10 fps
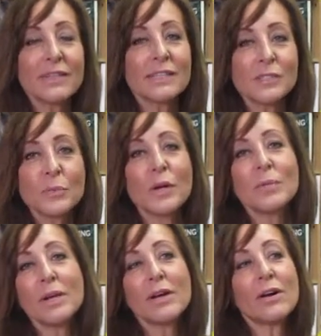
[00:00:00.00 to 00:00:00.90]
That's where
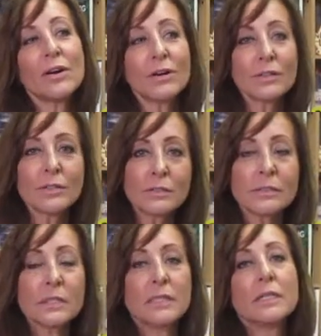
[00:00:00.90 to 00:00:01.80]
we all,
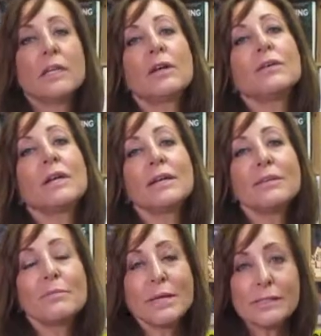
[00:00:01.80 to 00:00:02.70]
you know, getting
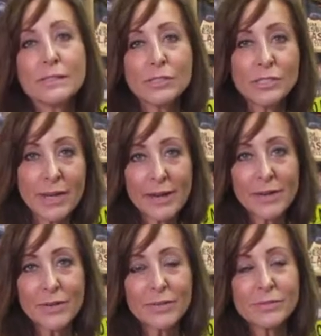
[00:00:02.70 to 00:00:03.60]
the message
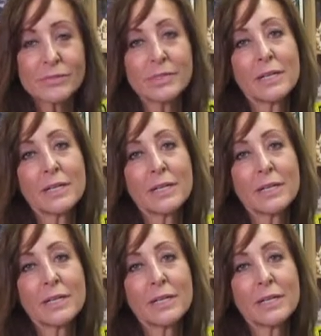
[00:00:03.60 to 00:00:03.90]
out,